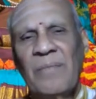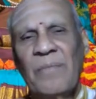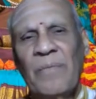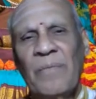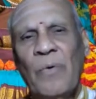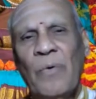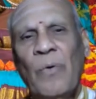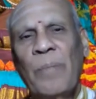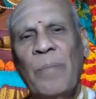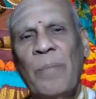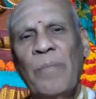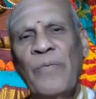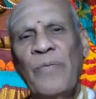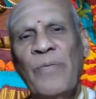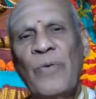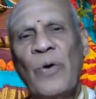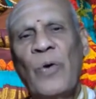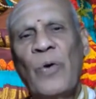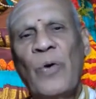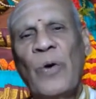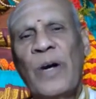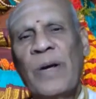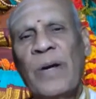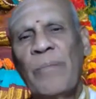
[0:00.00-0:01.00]

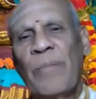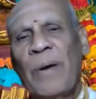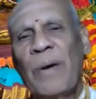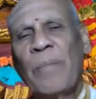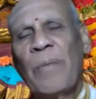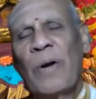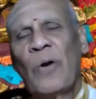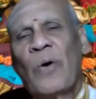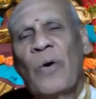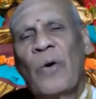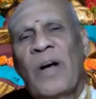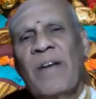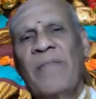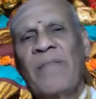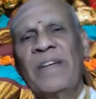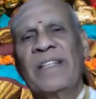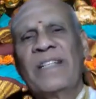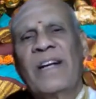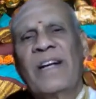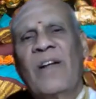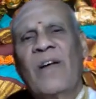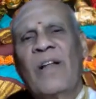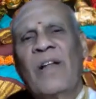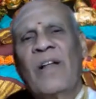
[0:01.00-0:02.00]
Before going to Brahmaloka, we
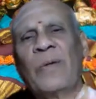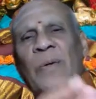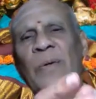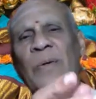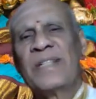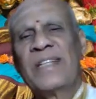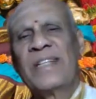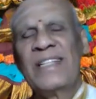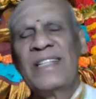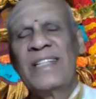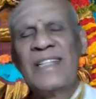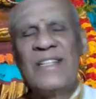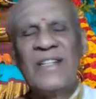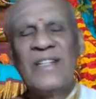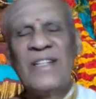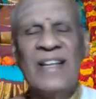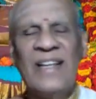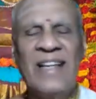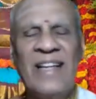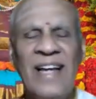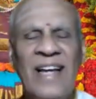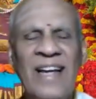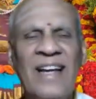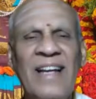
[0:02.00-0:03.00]
said all those stages
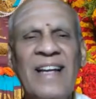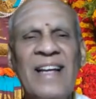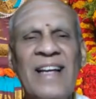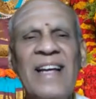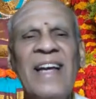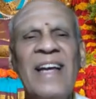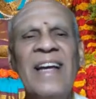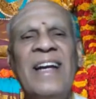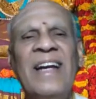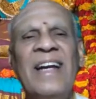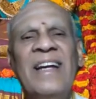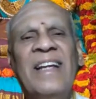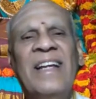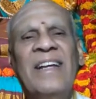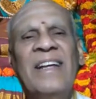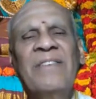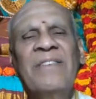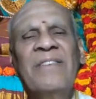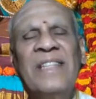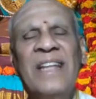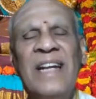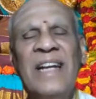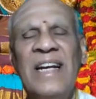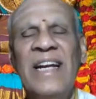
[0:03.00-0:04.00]
are there. It
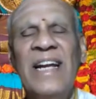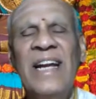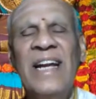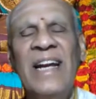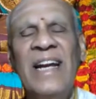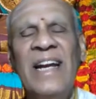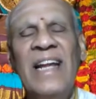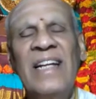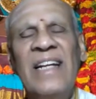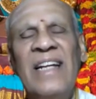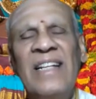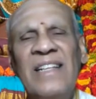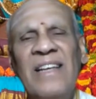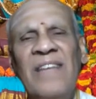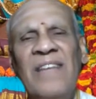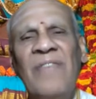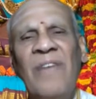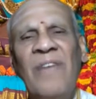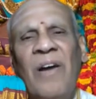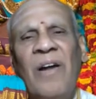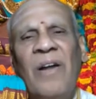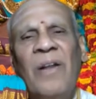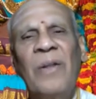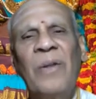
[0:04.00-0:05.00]
gives the details
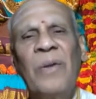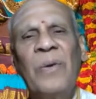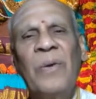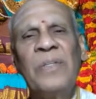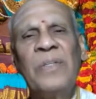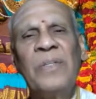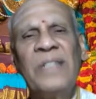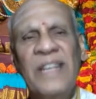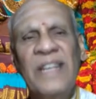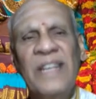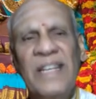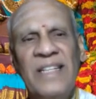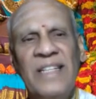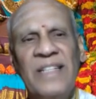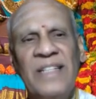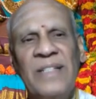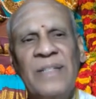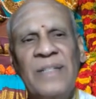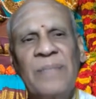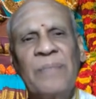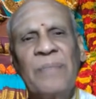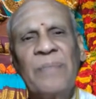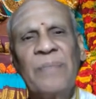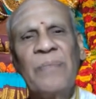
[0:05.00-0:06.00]
of all those
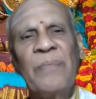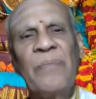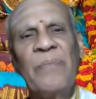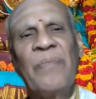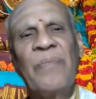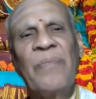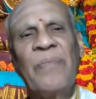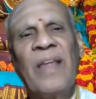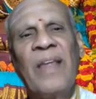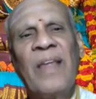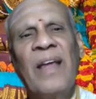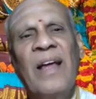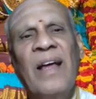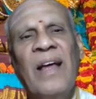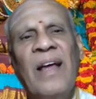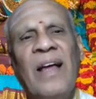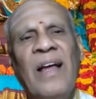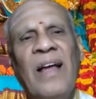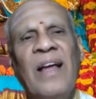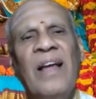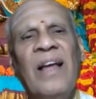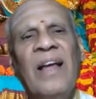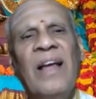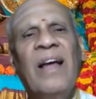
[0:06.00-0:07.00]
stages.
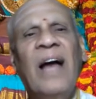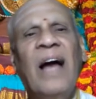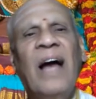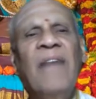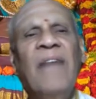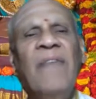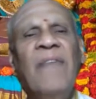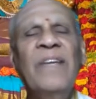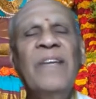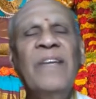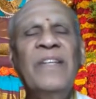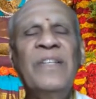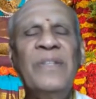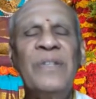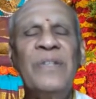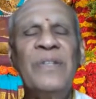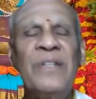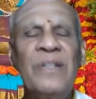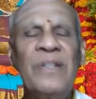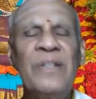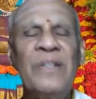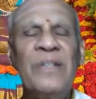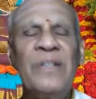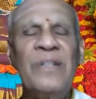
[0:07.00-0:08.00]
And we
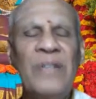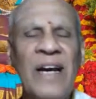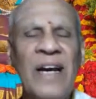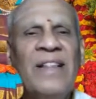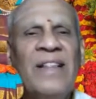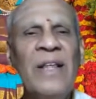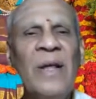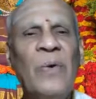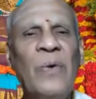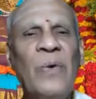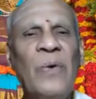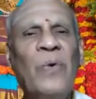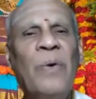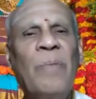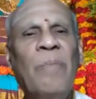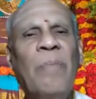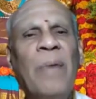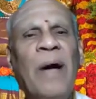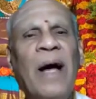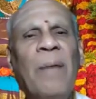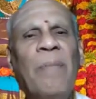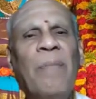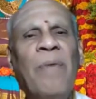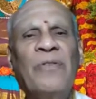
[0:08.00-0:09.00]
study the route
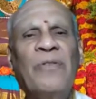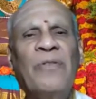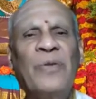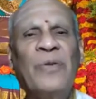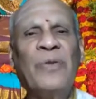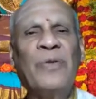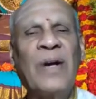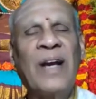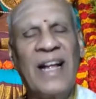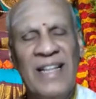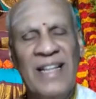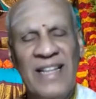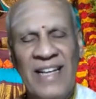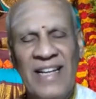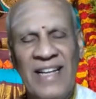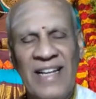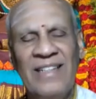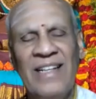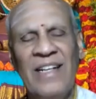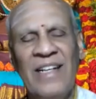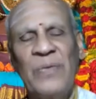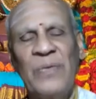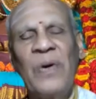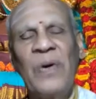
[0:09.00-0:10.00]
map of Shuklagati.
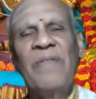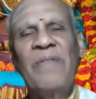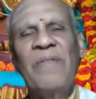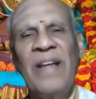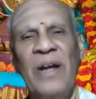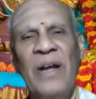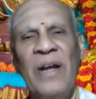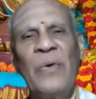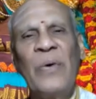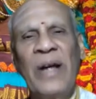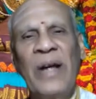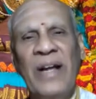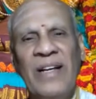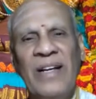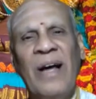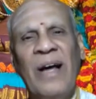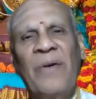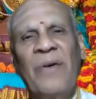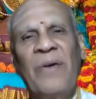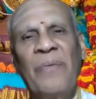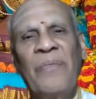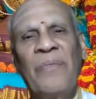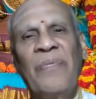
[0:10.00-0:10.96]
That's what we are doing now.